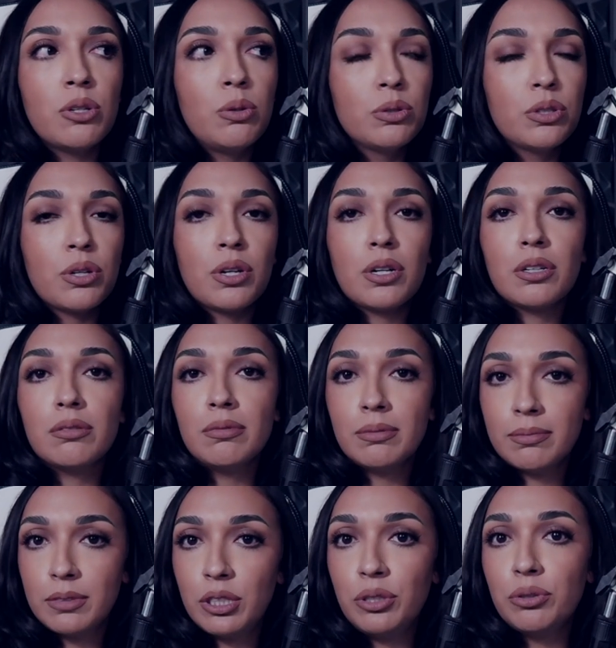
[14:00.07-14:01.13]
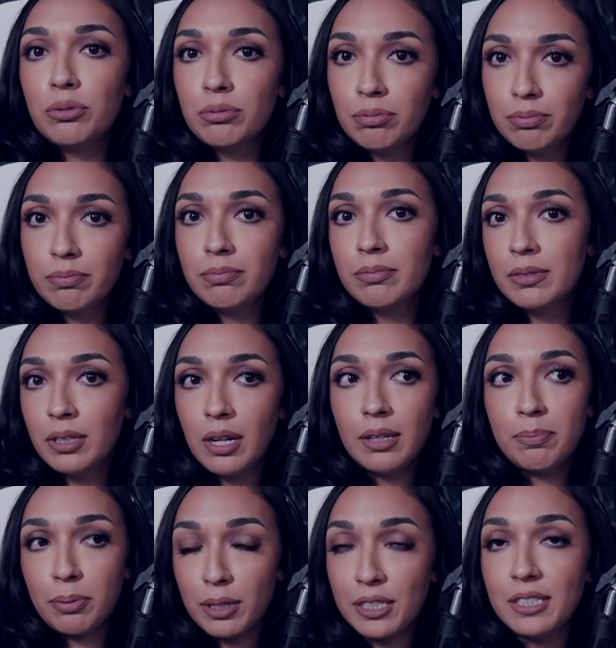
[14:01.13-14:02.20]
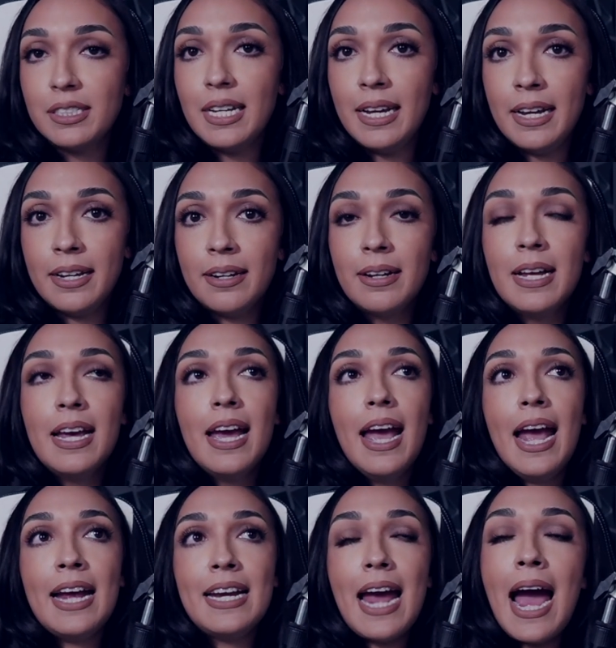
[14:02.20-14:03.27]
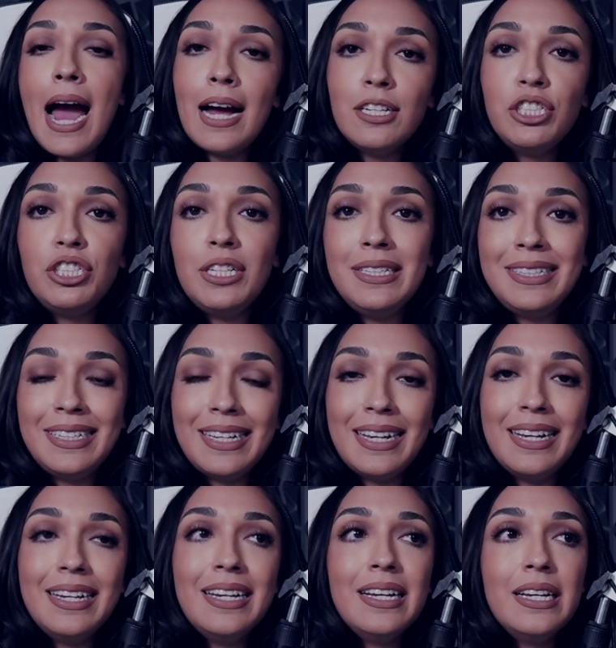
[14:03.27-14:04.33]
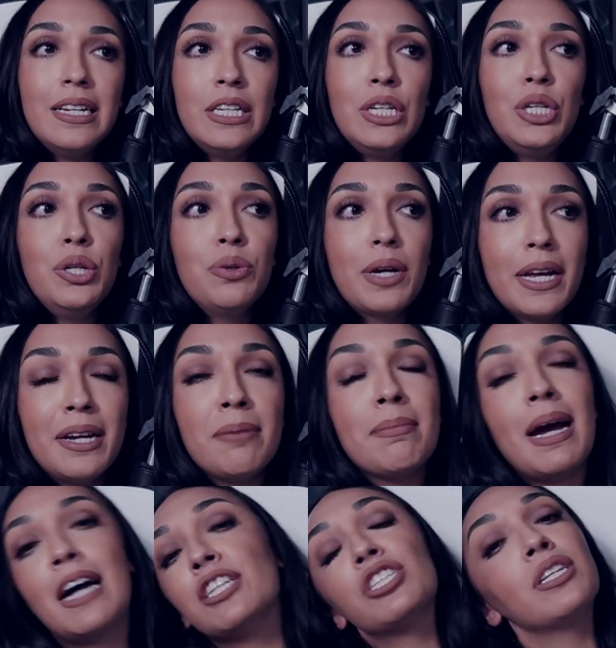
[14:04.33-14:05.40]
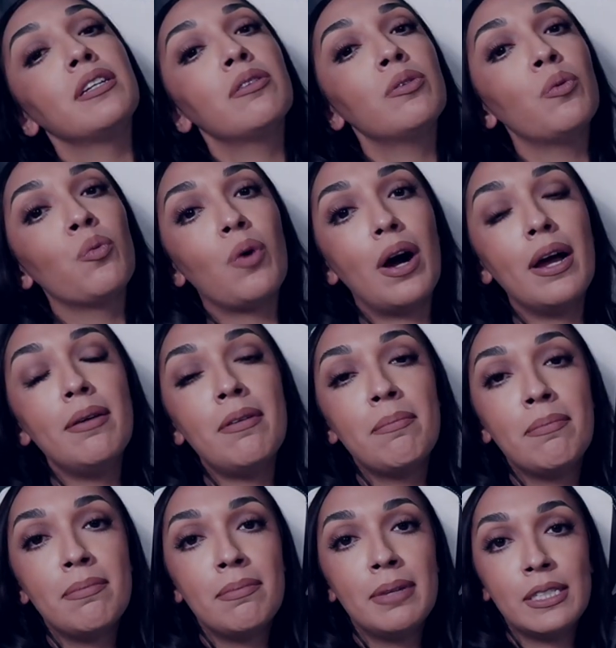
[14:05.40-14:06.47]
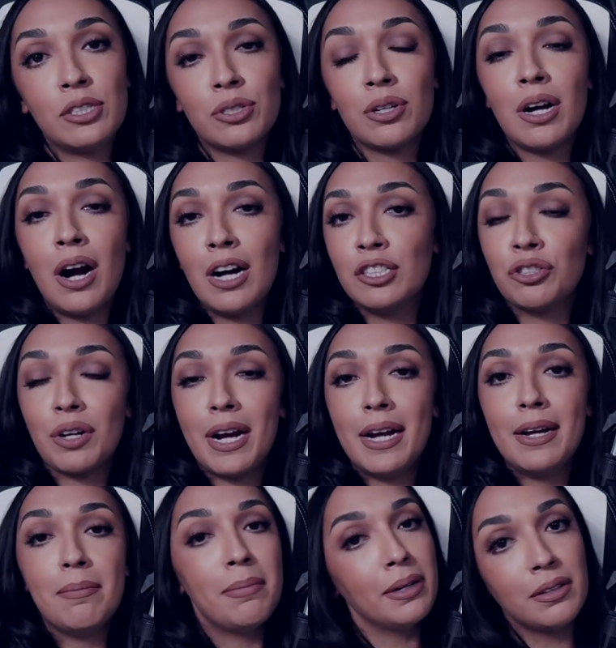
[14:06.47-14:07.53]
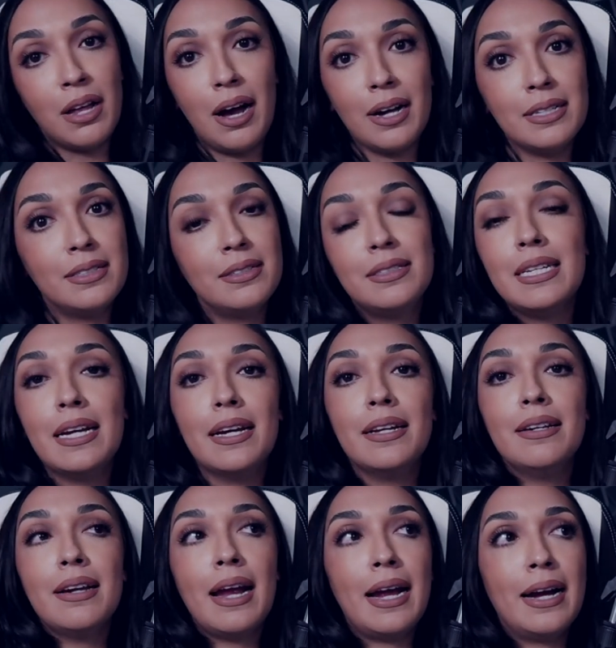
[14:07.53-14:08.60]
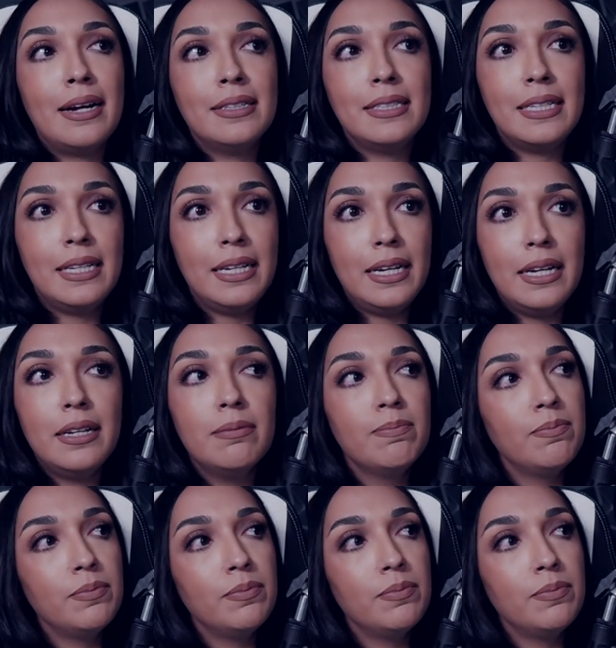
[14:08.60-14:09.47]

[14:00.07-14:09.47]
told her to proceed. And as she did, you can imagine what Mr. Andre Balazs did. And he